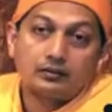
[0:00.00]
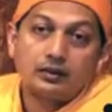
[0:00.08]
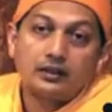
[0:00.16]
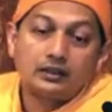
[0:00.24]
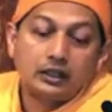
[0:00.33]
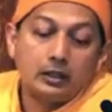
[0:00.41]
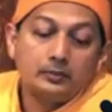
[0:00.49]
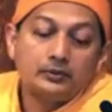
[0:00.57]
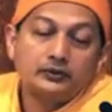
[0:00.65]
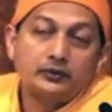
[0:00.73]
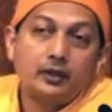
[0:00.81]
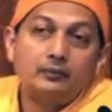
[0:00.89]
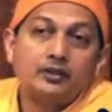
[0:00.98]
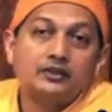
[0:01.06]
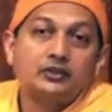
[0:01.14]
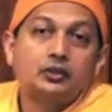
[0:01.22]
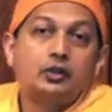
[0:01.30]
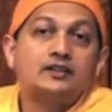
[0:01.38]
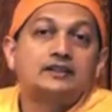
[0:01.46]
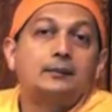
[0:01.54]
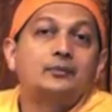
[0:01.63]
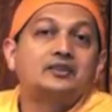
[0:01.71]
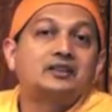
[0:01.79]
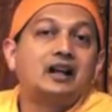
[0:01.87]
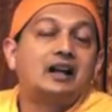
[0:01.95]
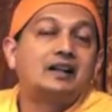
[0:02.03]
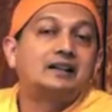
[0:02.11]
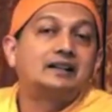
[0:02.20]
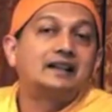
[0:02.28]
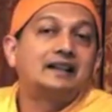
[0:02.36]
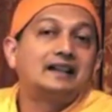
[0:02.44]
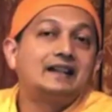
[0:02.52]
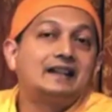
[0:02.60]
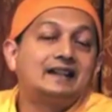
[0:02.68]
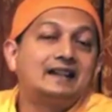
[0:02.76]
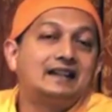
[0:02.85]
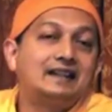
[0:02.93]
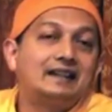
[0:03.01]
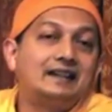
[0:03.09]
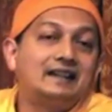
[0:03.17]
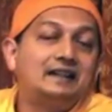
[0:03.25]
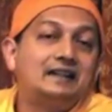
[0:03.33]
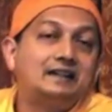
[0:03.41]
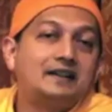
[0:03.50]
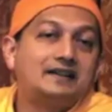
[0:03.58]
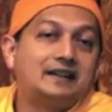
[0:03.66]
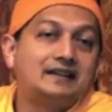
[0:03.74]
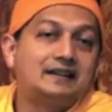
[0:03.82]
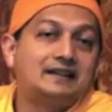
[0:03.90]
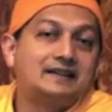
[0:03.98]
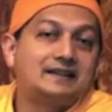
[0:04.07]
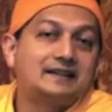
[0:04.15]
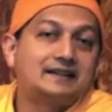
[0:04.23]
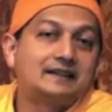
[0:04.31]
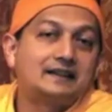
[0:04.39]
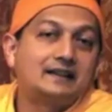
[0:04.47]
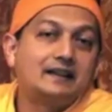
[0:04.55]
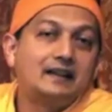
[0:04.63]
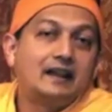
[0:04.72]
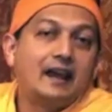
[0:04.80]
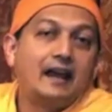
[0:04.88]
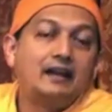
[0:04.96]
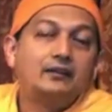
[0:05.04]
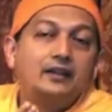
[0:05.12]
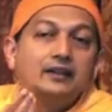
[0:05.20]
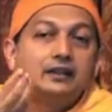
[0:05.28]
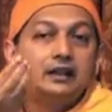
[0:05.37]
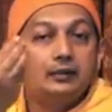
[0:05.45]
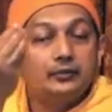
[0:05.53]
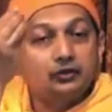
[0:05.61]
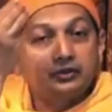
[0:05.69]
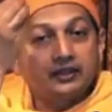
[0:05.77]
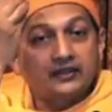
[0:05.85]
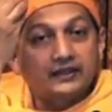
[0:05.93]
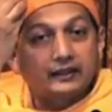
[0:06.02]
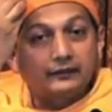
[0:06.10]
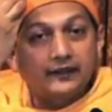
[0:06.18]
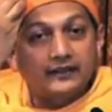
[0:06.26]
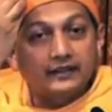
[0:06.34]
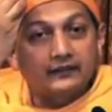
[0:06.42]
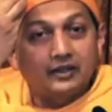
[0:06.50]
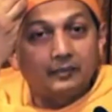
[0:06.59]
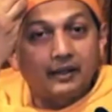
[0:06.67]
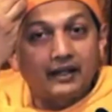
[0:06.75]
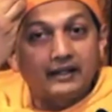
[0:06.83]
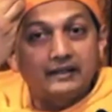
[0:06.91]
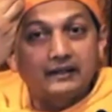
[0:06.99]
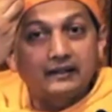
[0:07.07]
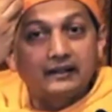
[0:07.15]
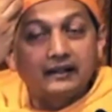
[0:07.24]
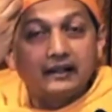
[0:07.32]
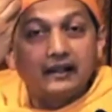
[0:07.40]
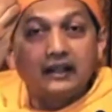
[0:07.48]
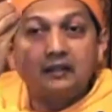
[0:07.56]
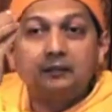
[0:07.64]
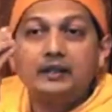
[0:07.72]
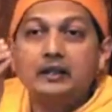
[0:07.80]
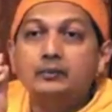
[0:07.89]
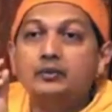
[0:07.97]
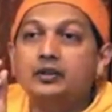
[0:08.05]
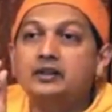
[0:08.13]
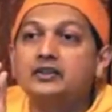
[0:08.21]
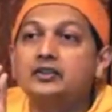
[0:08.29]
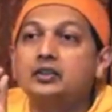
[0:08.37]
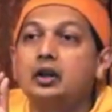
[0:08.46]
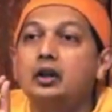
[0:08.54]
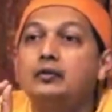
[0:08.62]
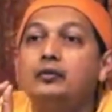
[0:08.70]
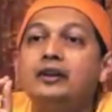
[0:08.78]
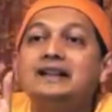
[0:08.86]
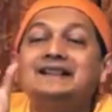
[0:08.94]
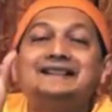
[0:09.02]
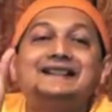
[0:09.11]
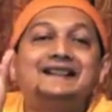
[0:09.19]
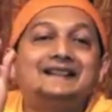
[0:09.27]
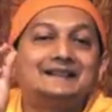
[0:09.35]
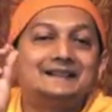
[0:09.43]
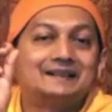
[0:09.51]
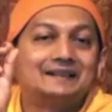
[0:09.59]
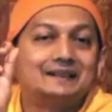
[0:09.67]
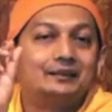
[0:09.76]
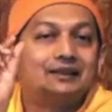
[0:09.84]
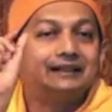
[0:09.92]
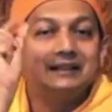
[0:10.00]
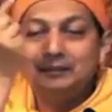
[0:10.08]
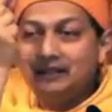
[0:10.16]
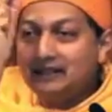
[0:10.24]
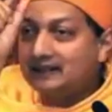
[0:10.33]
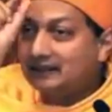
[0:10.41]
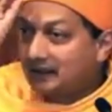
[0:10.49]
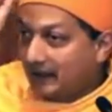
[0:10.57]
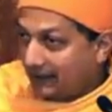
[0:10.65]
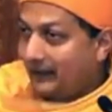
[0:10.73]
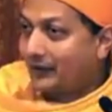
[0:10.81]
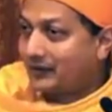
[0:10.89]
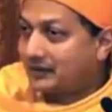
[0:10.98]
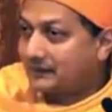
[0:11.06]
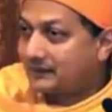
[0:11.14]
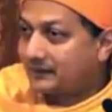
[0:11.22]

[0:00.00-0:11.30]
It comes from what is called samskara, inherent tendencies. And when it comes to the surface of the mind, it becomes what is called vritti. Vritti means thought.